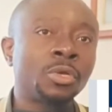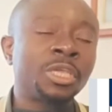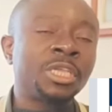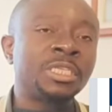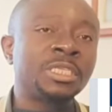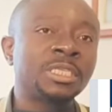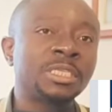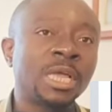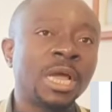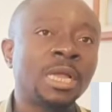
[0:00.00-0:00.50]

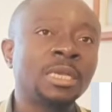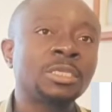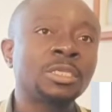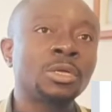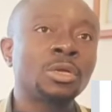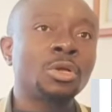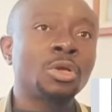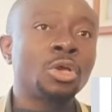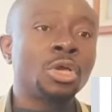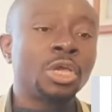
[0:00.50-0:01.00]
Here in
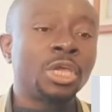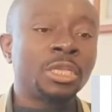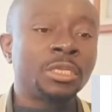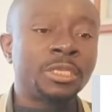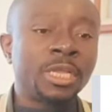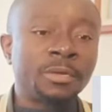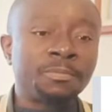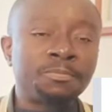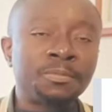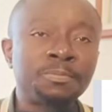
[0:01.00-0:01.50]

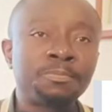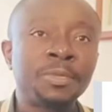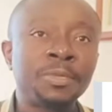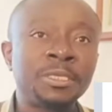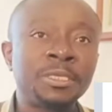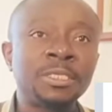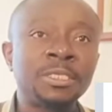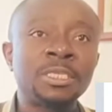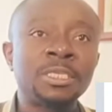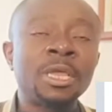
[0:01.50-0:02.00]
Cyprus, it
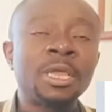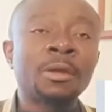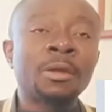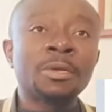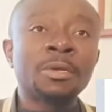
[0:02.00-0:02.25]
is between